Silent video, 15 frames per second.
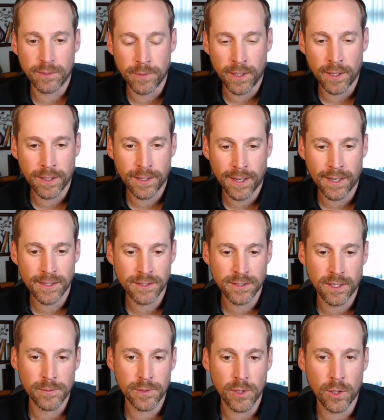Podcast.
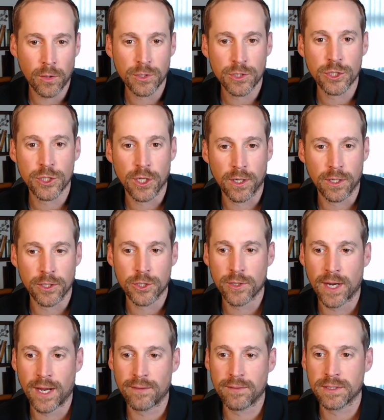I'm your host, John
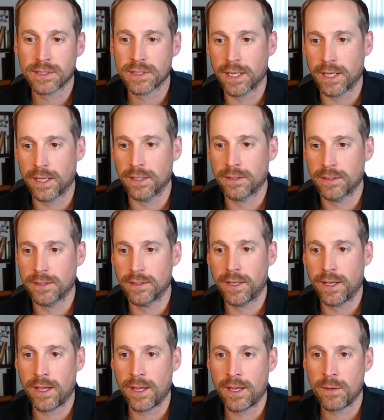Travis, and
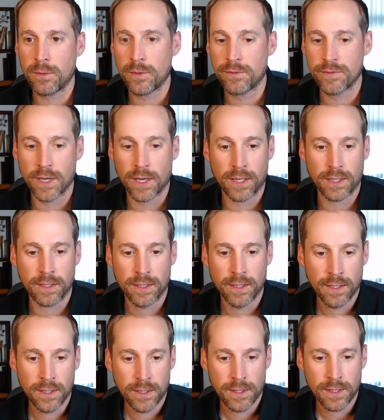today we've got
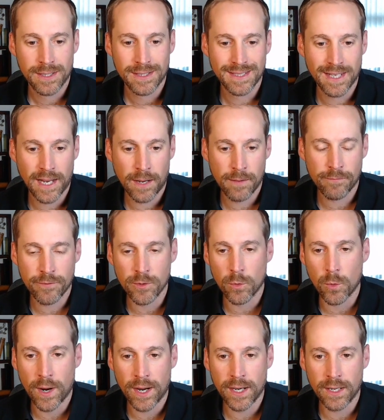Sam
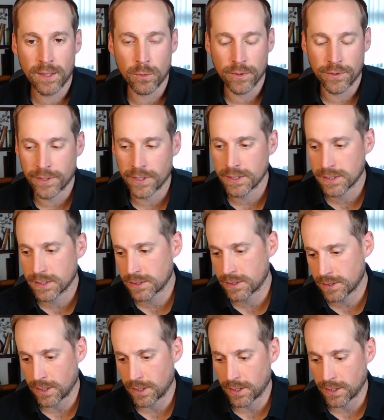Pherwani with us.
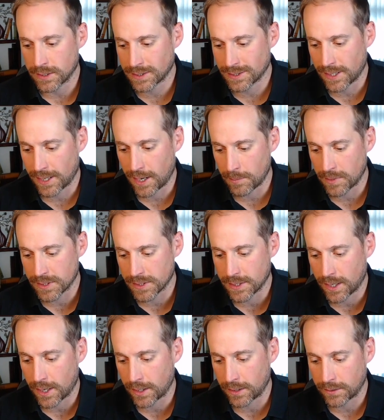Sam has
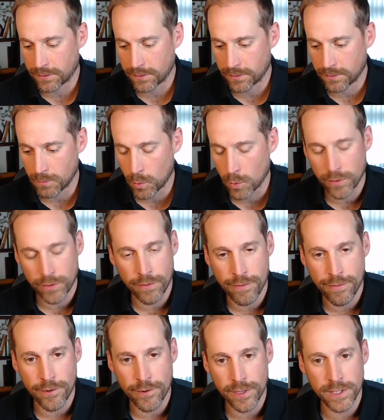got more than
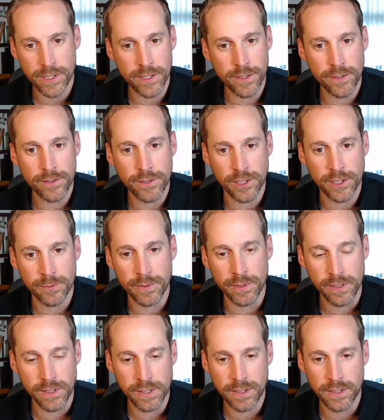30 years
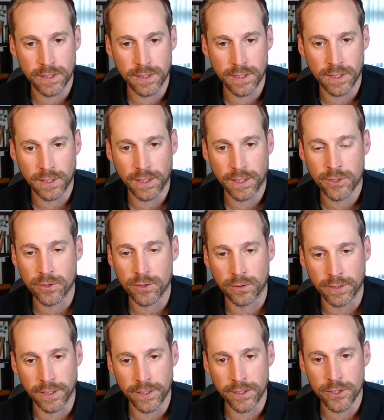experience in the electrical
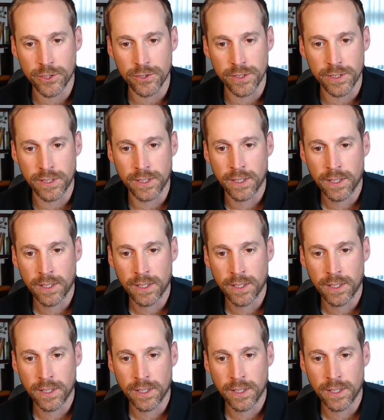industry,